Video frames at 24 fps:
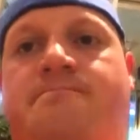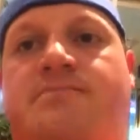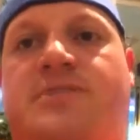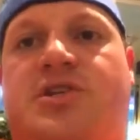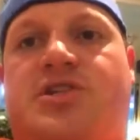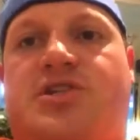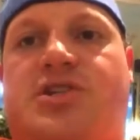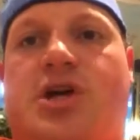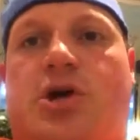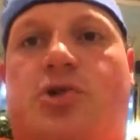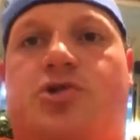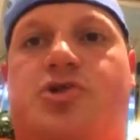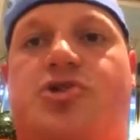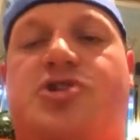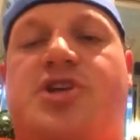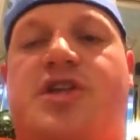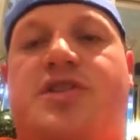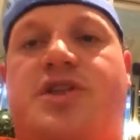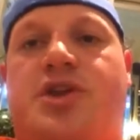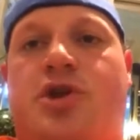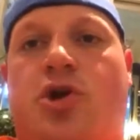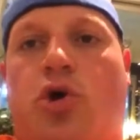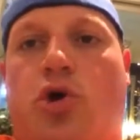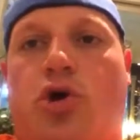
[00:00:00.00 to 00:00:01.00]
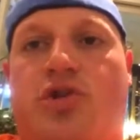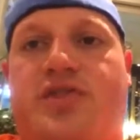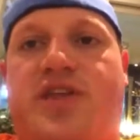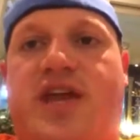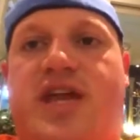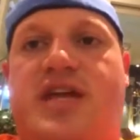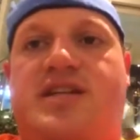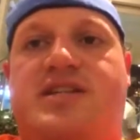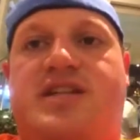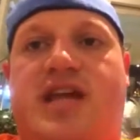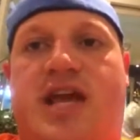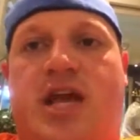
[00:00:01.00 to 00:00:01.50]
the soldiers at the
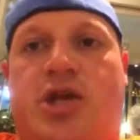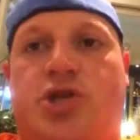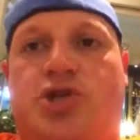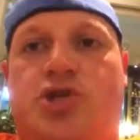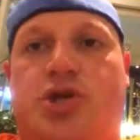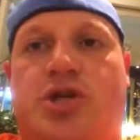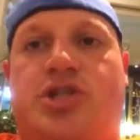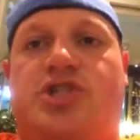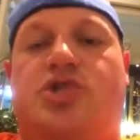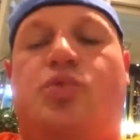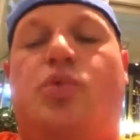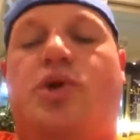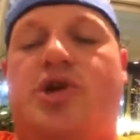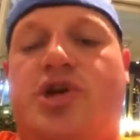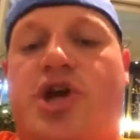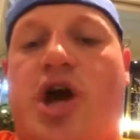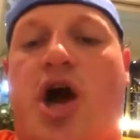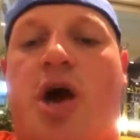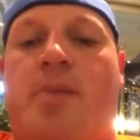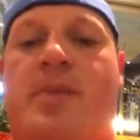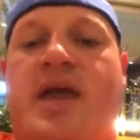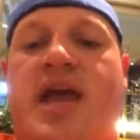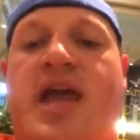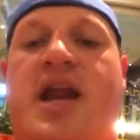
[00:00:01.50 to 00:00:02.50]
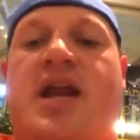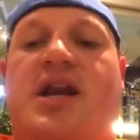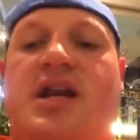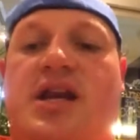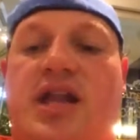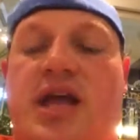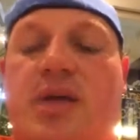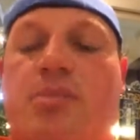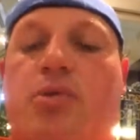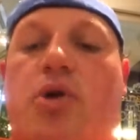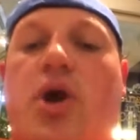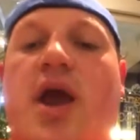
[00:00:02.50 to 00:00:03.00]
northeast entrance would come in and
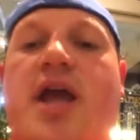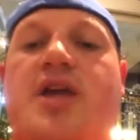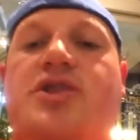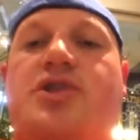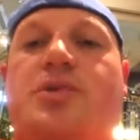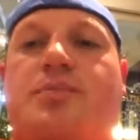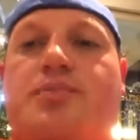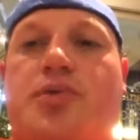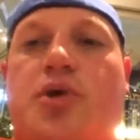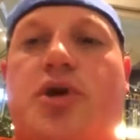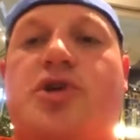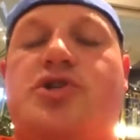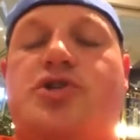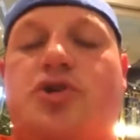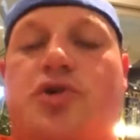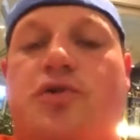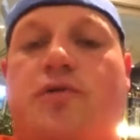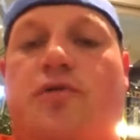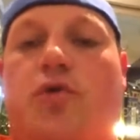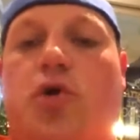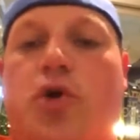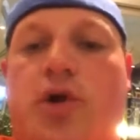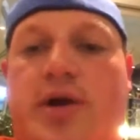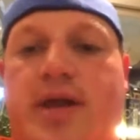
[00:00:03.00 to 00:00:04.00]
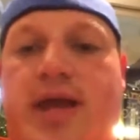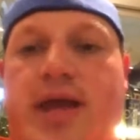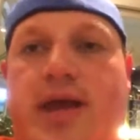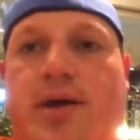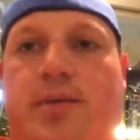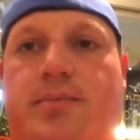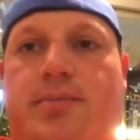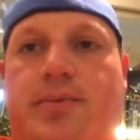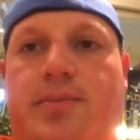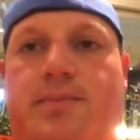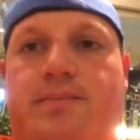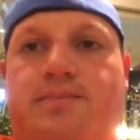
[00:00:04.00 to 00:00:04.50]
liberate the prisoner of war
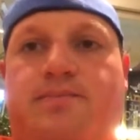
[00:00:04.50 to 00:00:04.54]
camp.